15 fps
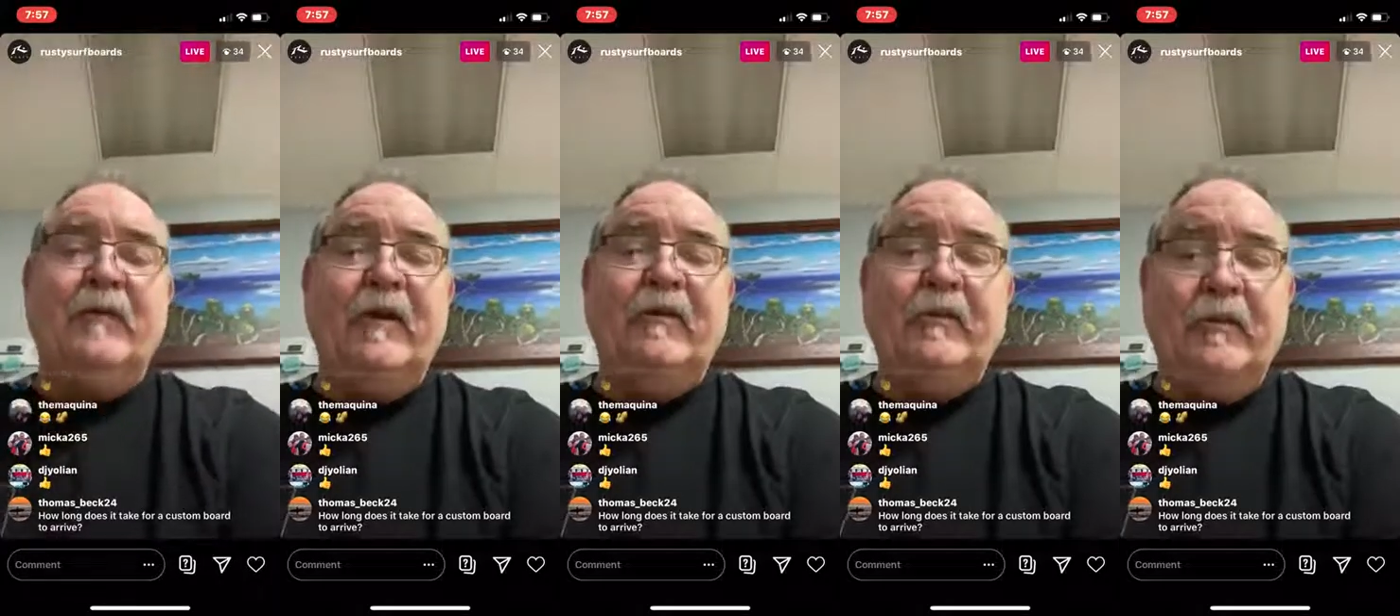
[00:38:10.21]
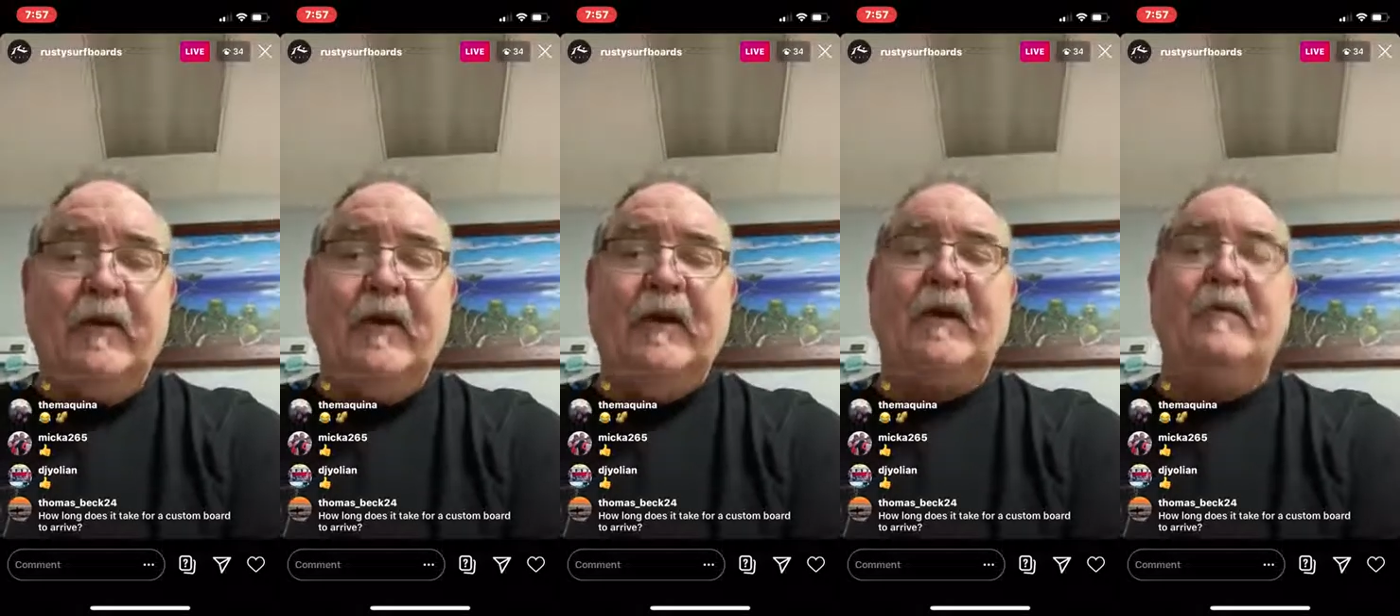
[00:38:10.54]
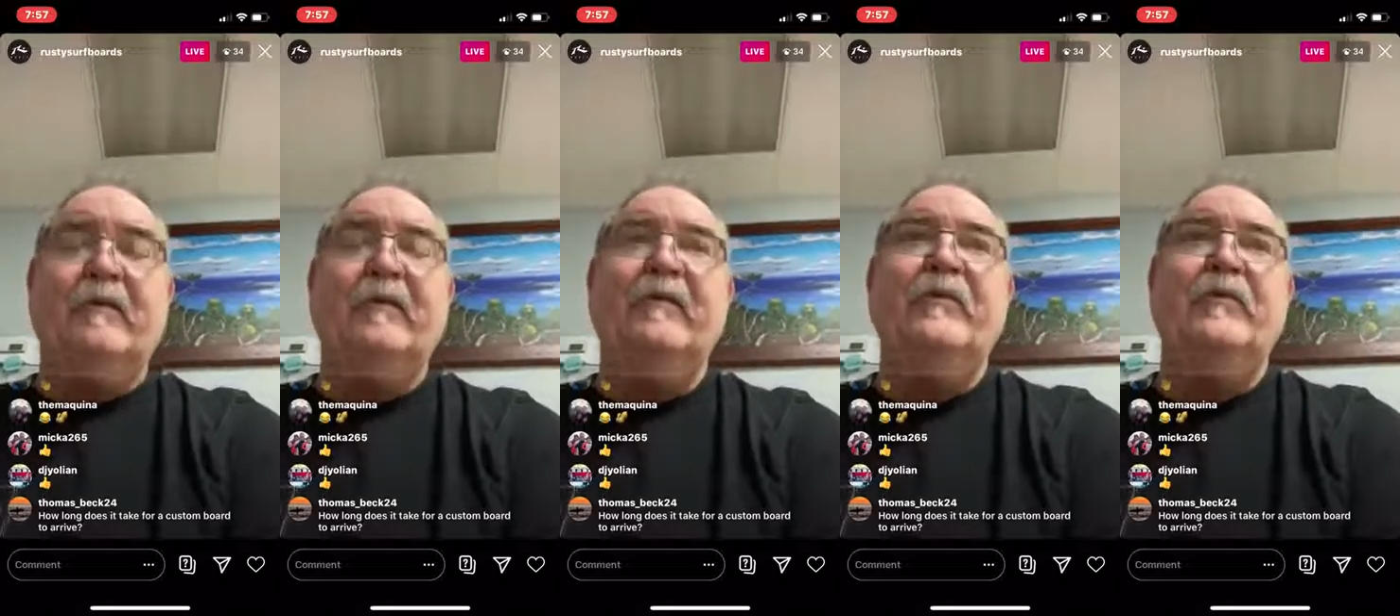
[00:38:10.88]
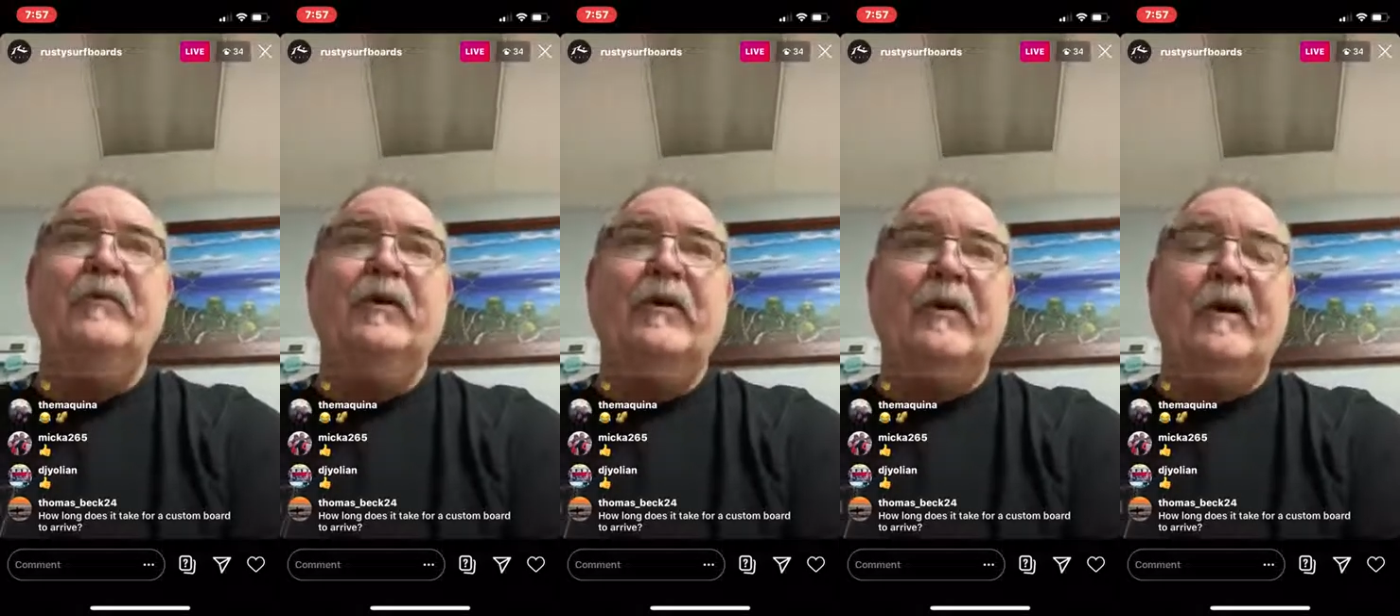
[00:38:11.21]
makes me happy, is
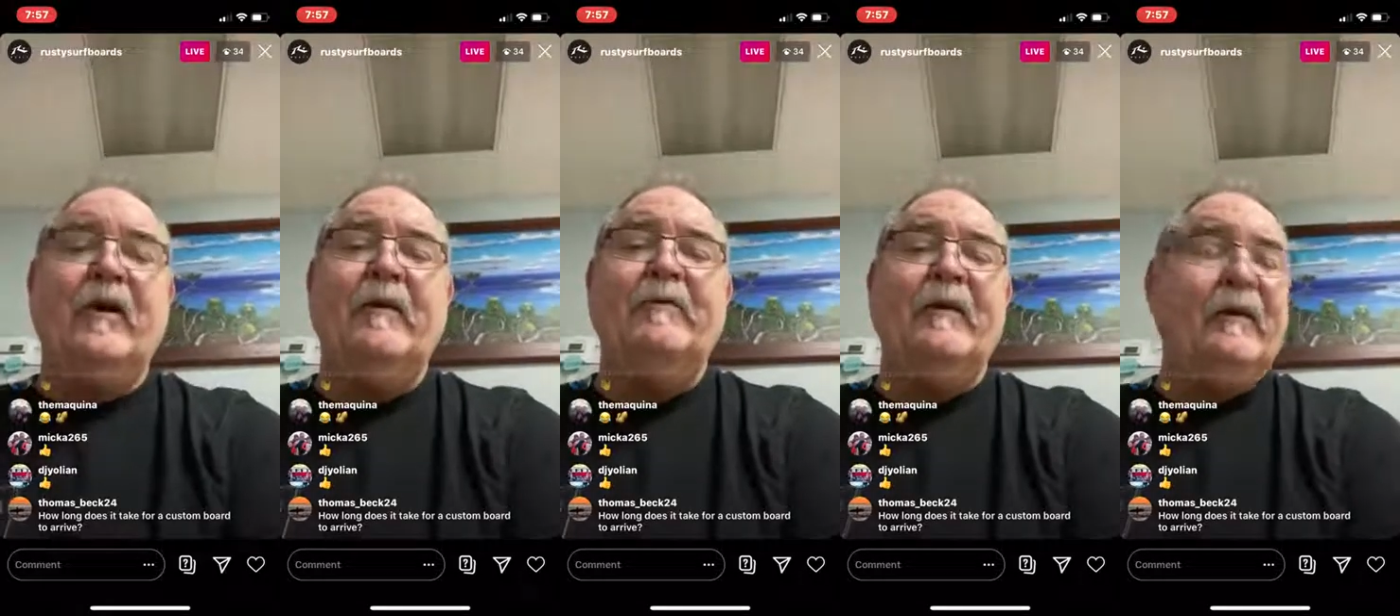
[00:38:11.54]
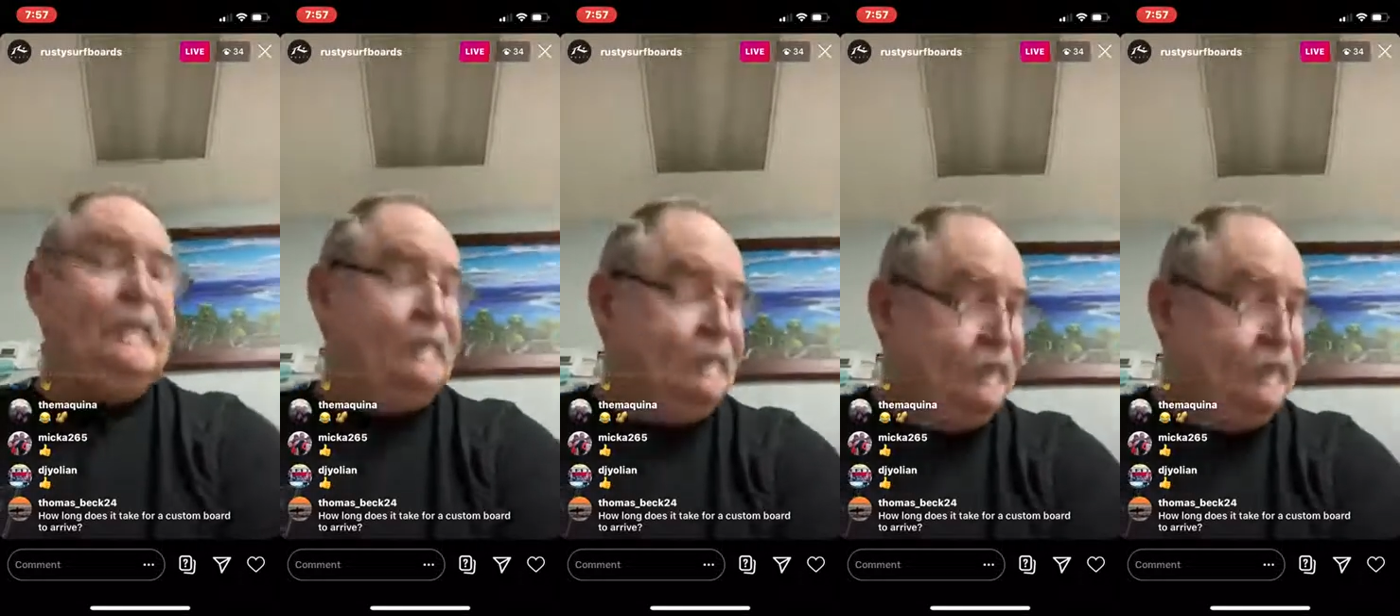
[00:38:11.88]
when you're happy.